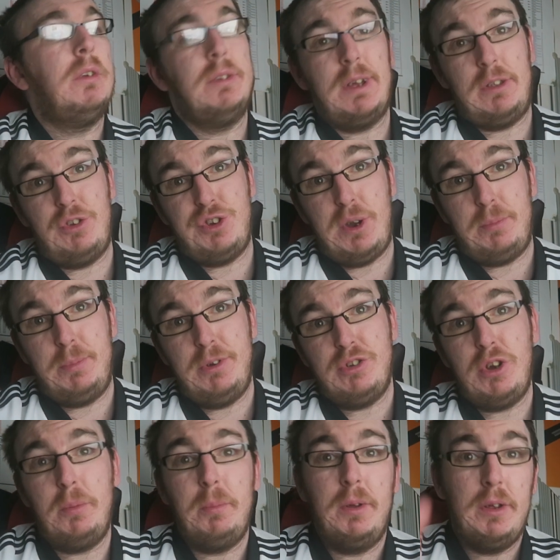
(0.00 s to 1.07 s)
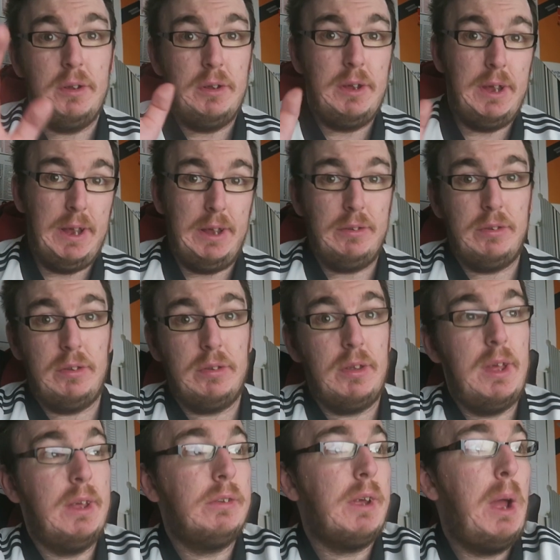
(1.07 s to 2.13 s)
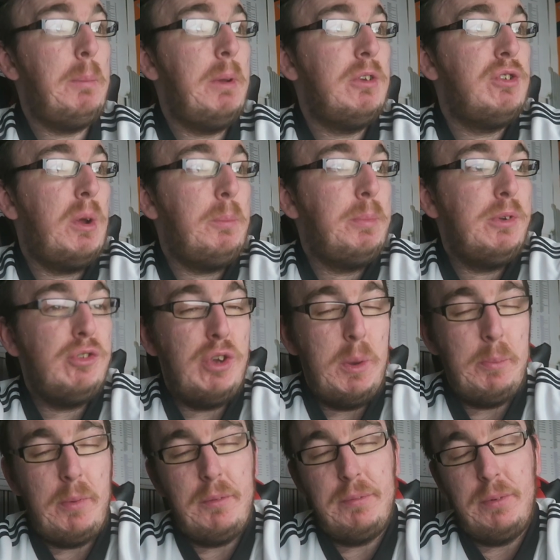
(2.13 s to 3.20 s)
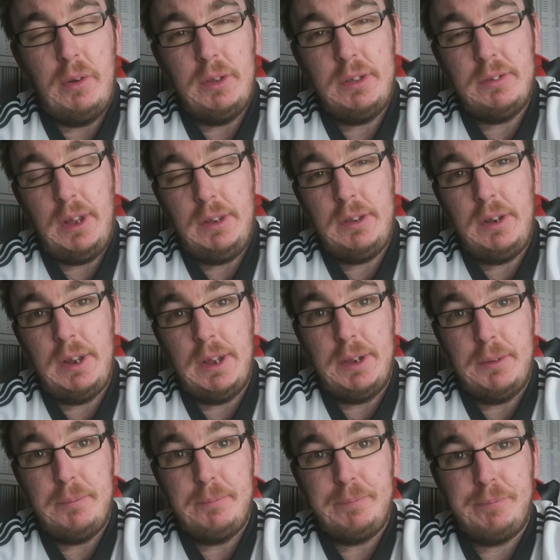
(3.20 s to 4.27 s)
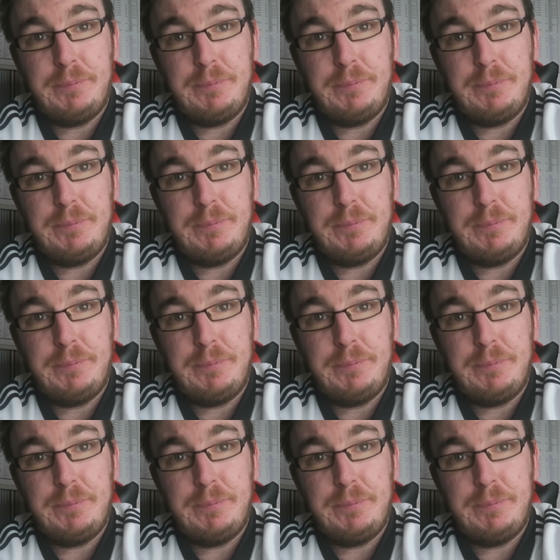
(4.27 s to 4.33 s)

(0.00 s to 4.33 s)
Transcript: So the Championship is the Sky Bet Championship for the Saturday.